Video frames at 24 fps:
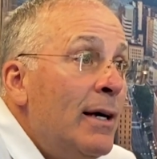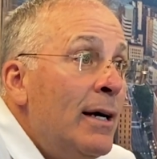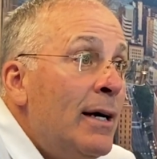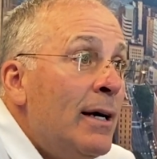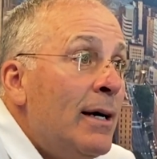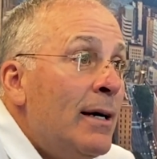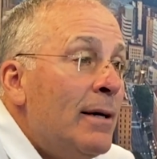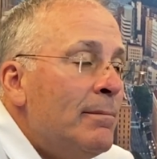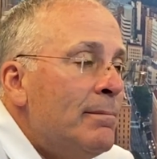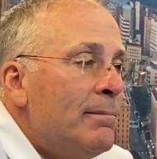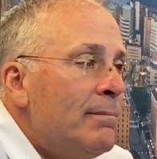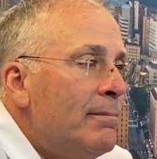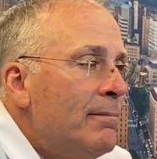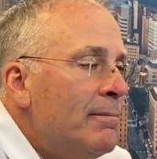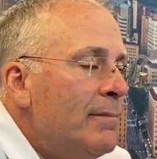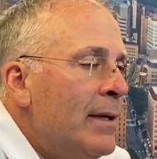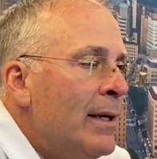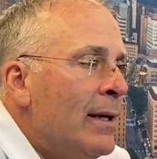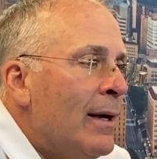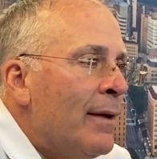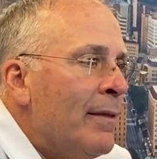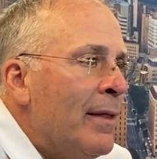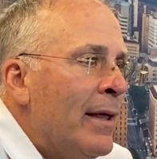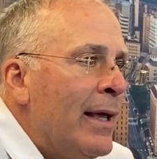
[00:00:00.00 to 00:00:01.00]
Um,
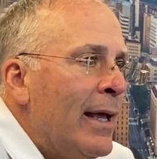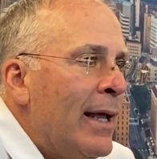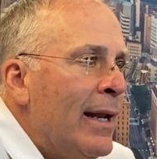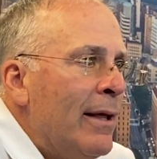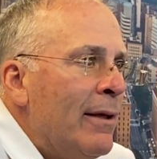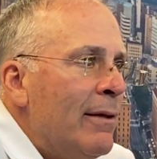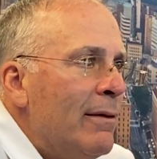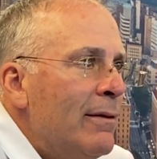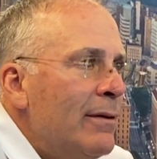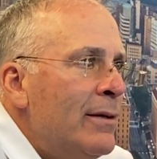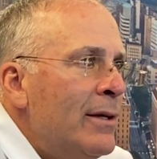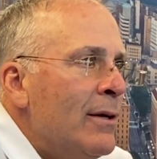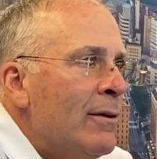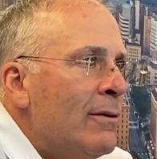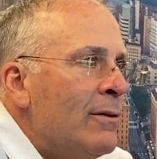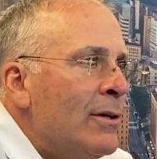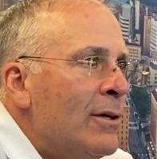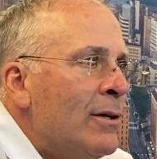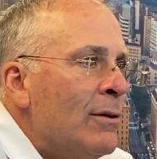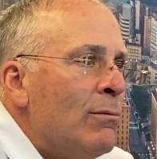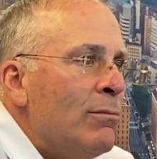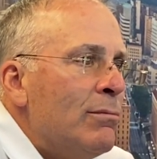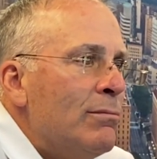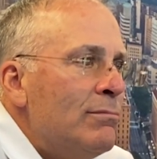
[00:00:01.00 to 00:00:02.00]
you know, I think any you know
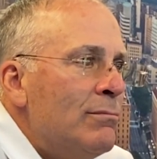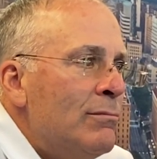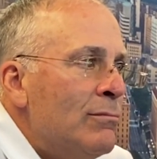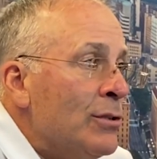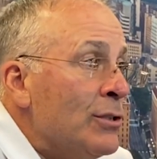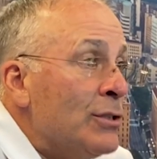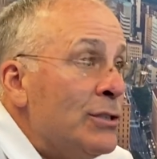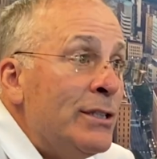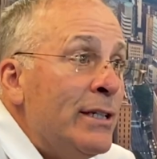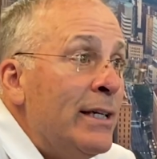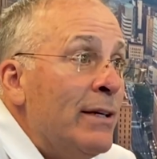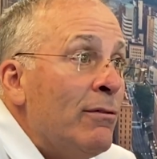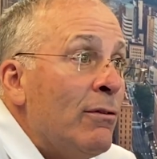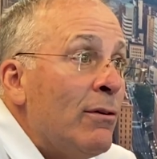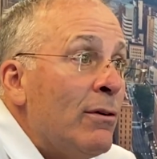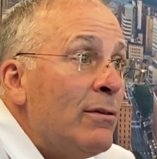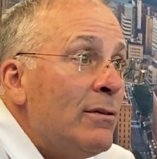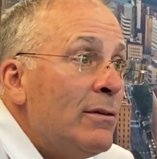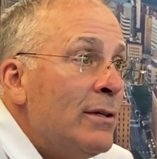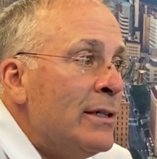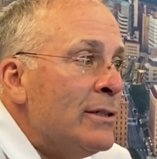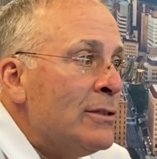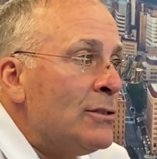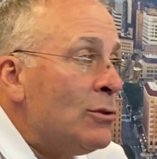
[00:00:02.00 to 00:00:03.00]
good receiver
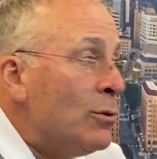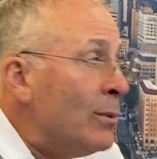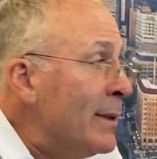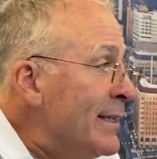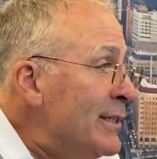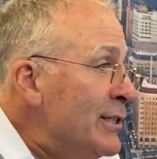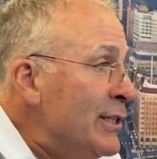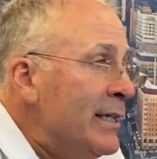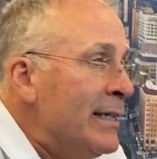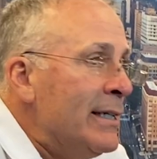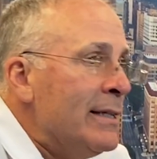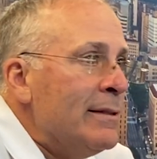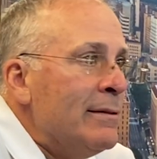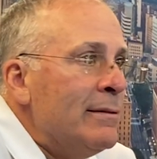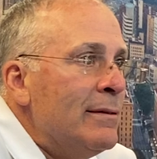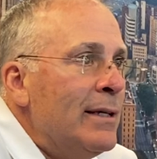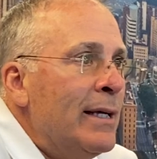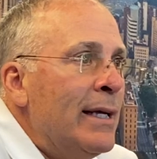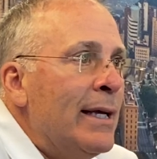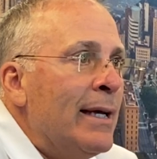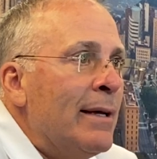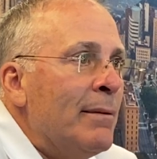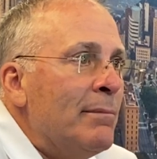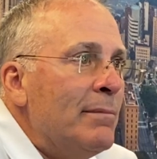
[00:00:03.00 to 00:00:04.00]
is twitchy and
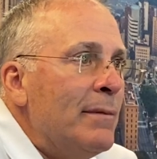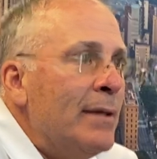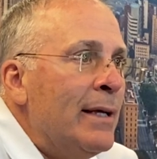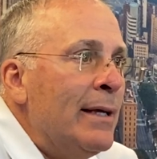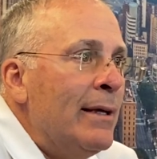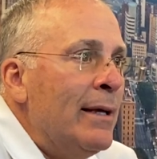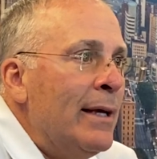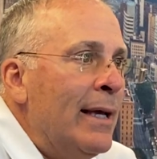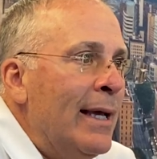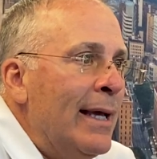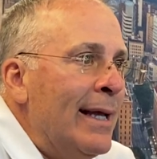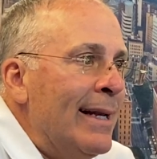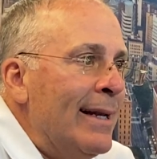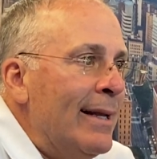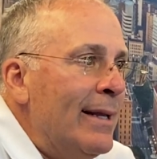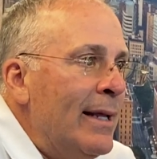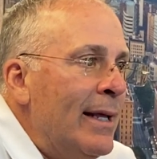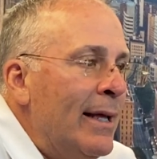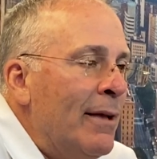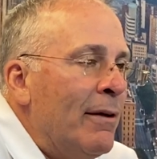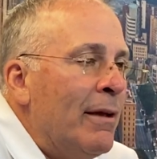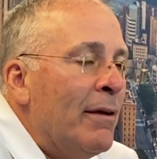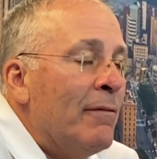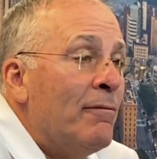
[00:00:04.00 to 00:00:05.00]
he can he he,
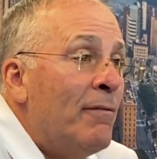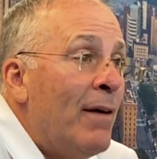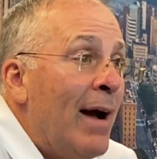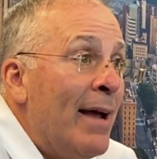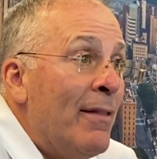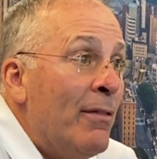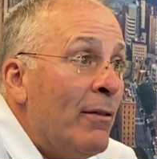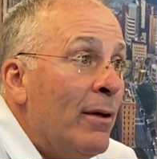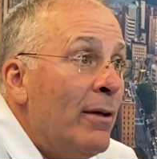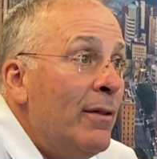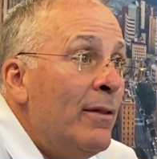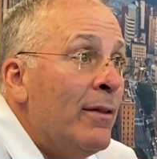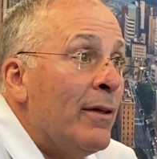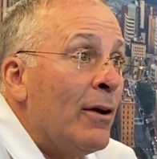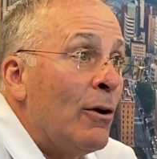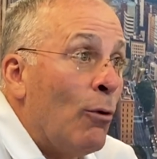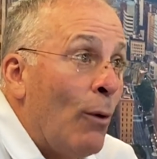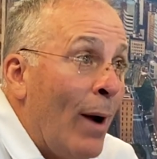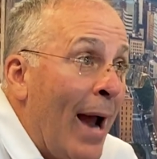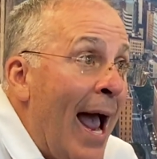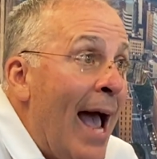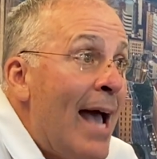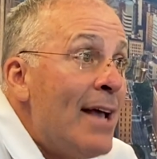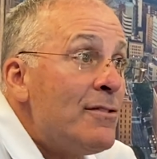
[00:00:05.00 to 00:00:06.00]
he can find the, the,
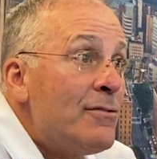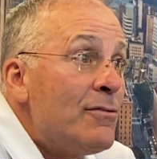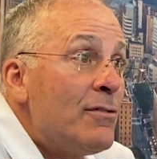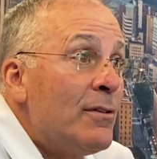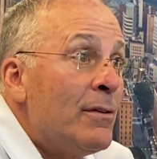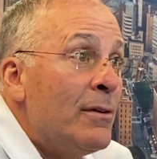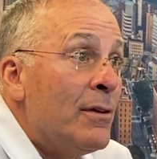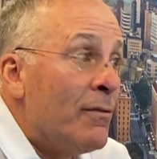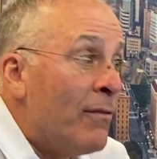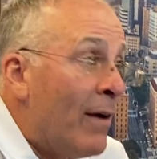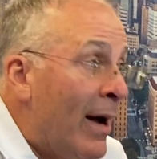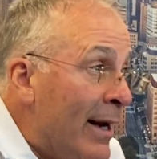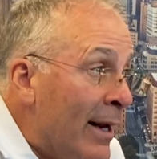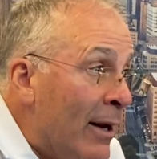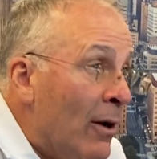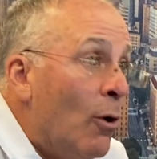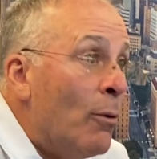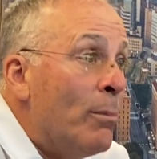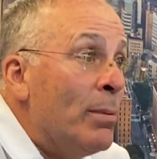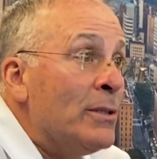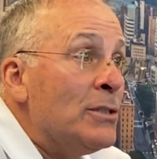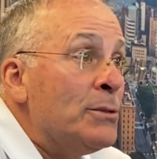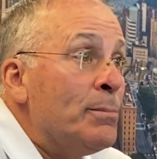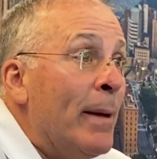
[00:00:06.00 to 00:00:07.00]
grass. He's finding
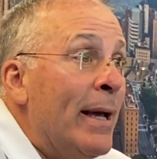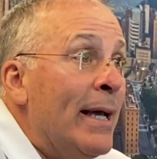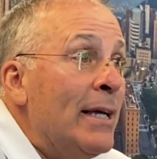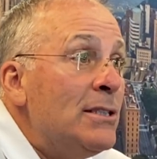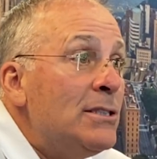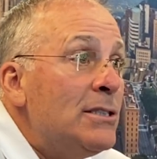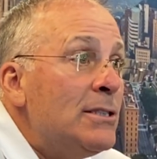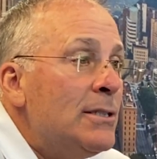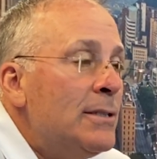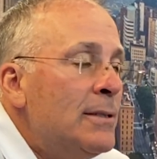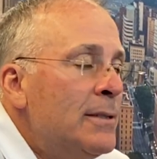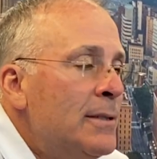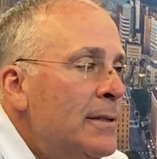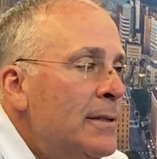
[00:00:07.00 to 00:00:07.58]
open space.